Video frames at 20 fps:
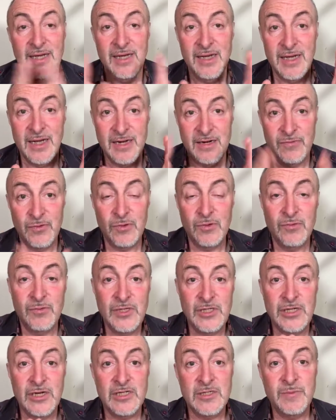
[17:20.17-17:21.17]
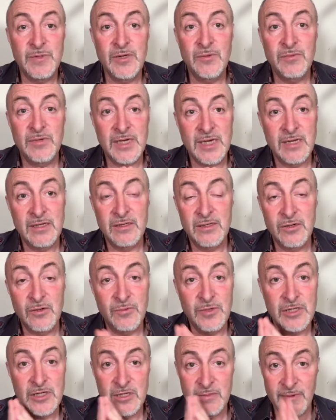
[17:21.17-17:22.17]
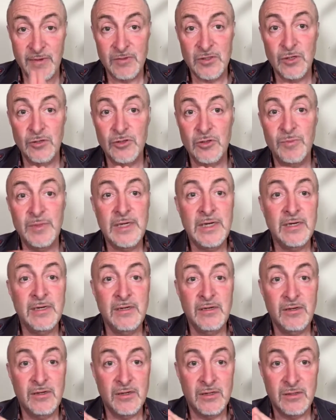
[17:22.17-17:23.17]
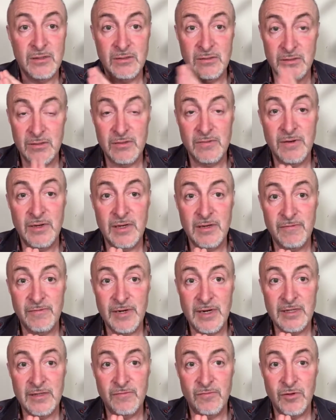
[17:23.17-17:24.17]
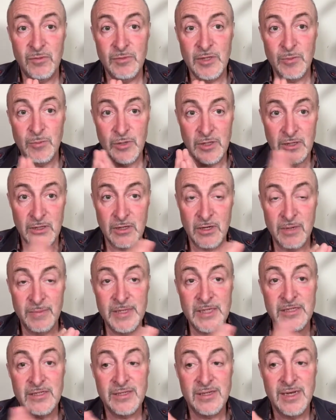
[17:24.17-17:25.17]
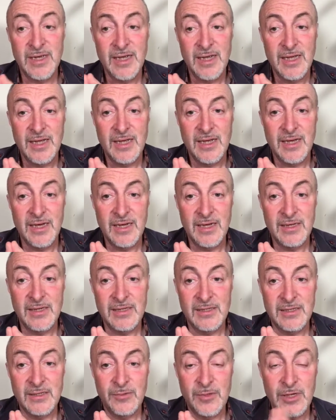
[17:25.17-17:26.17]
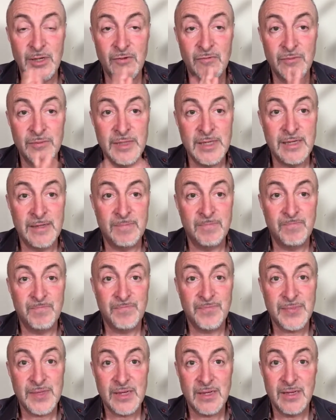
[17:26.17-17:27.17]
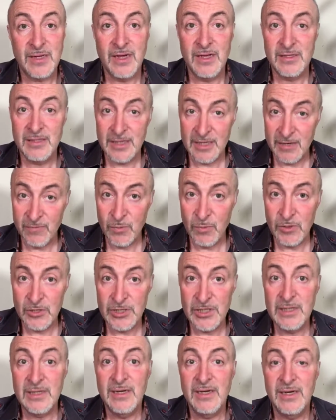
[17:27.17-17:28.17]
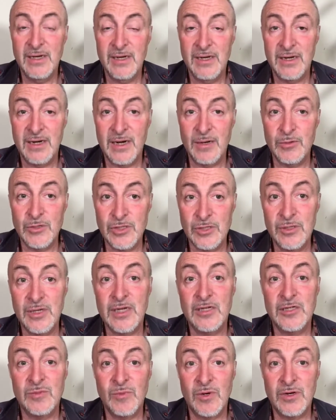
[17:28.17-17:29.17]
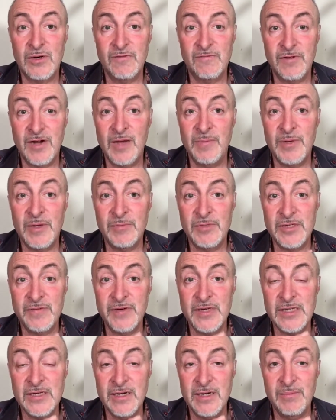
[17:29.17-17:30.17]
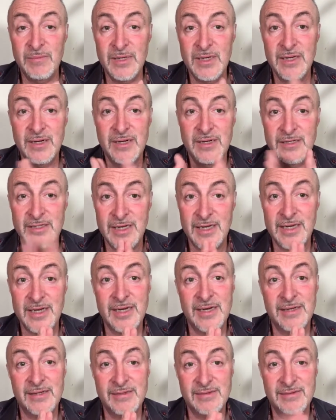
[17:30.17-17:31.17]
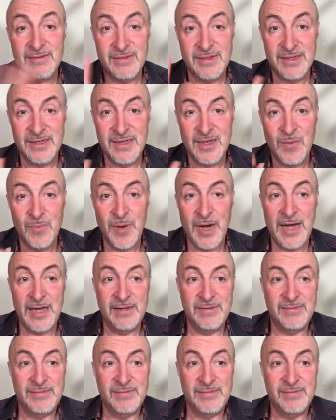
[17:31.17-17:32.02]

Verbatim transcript: And if you want to reach out to me, again, you can reach out to me over social media. You can fill out the form that I'll put in the comments, and we can go from there. Thank you for watching. I will see you again tomorrow at 5 p.m. Pacific time. Take care. Bye.